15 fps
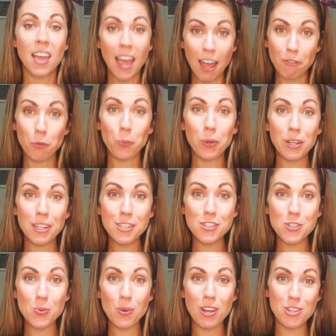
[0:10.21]
Everyone
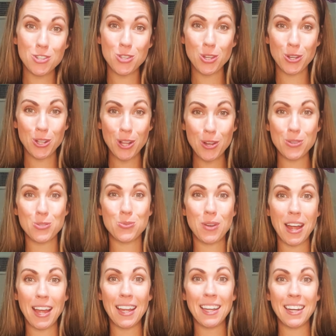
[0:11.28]
needs to wash their clothes,
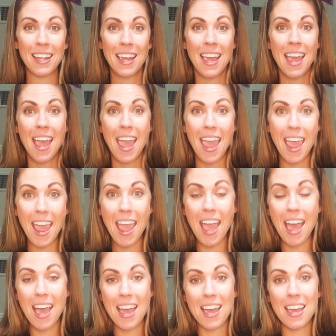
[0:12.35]
right?
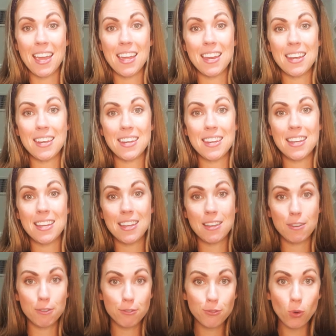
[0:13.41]
And
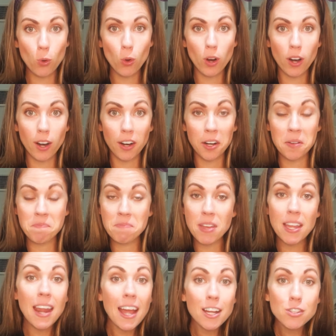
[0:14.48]
for
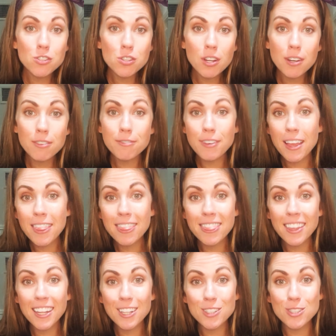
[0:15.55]
an extra fun
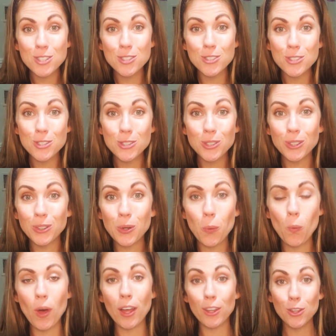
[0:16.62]
thing to do
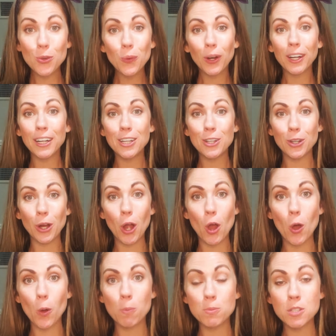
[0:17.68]
while you are in your
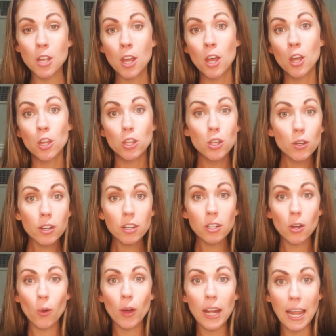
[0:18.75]
homes, you can
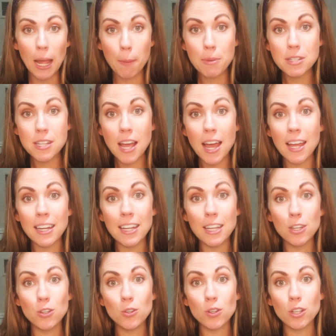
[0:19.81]
go on Amazon
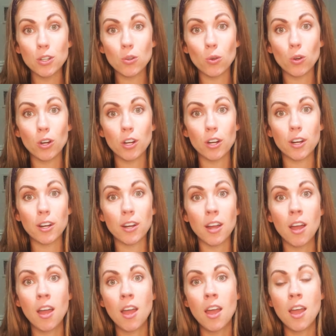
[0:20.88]
and you can
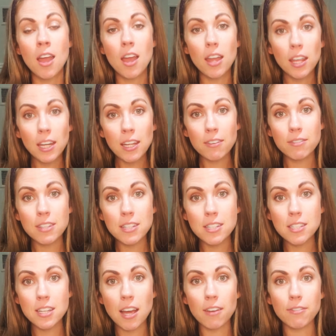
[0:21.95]
order any of this
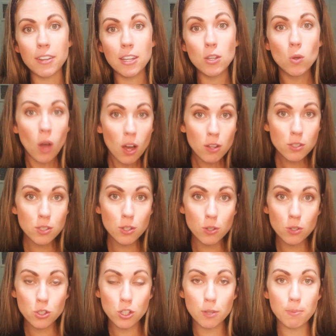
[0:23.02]
stuff, and you
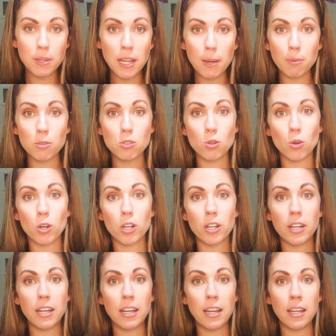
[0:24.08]
also should be able to
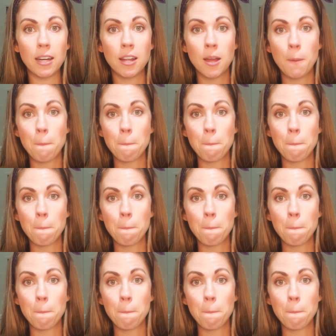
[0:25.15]
order it